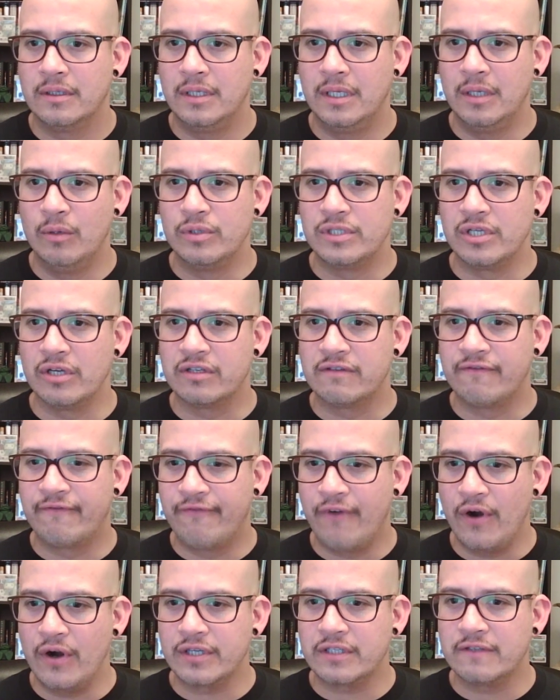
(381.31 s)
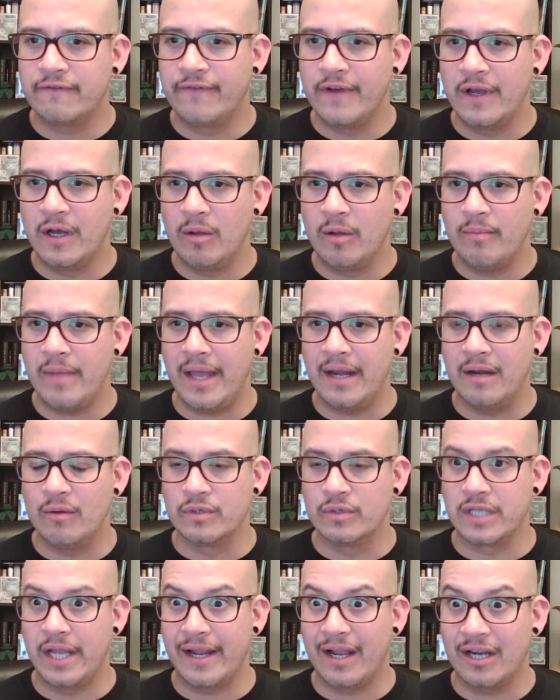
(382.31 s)
It was his first film, and it
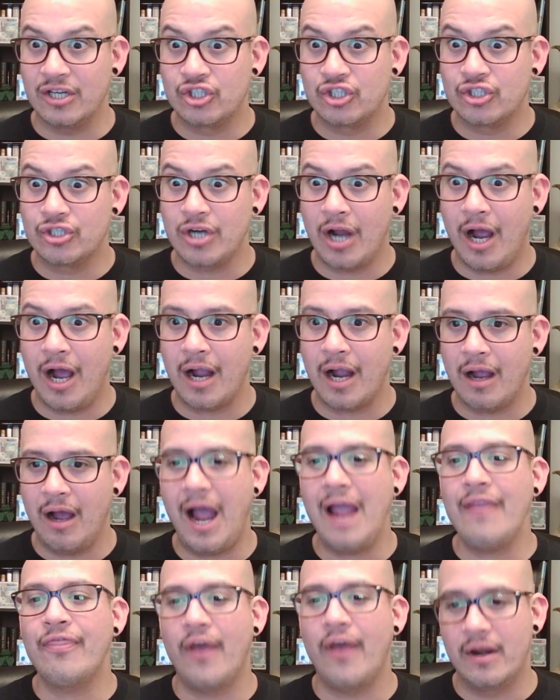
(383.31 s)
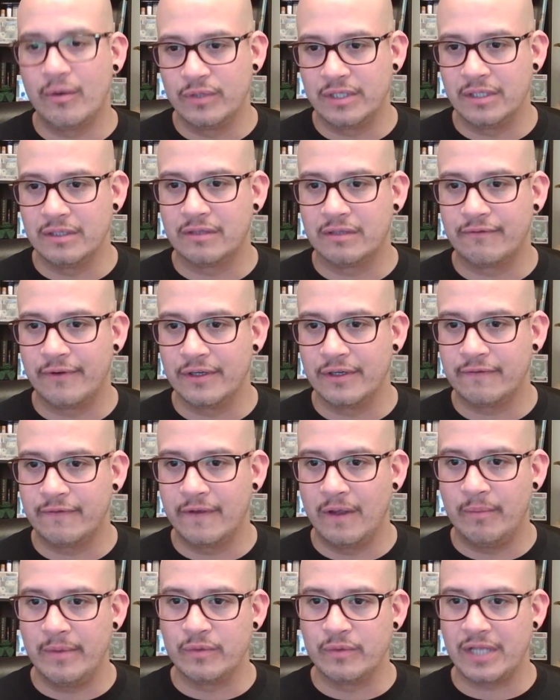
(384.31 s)
was like a shock. I thought it was his first
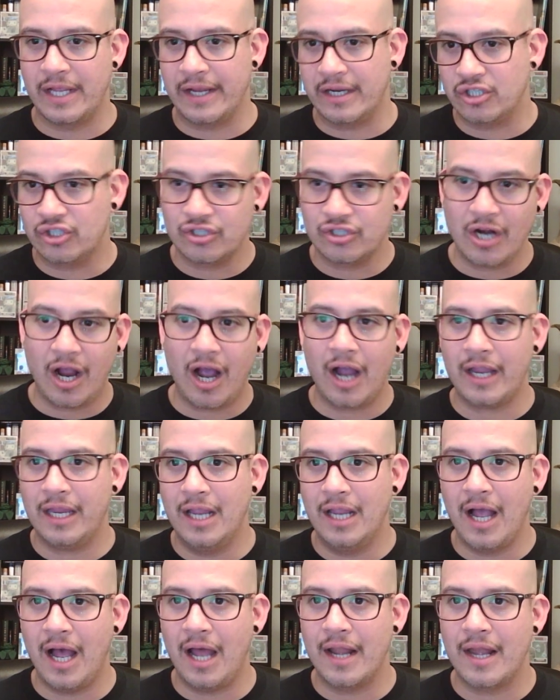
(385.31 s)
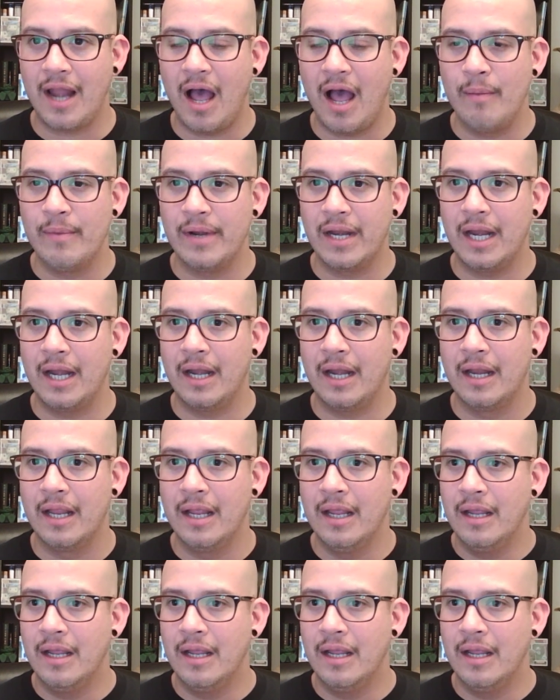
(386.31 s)
film. It was like a shock he got nominated.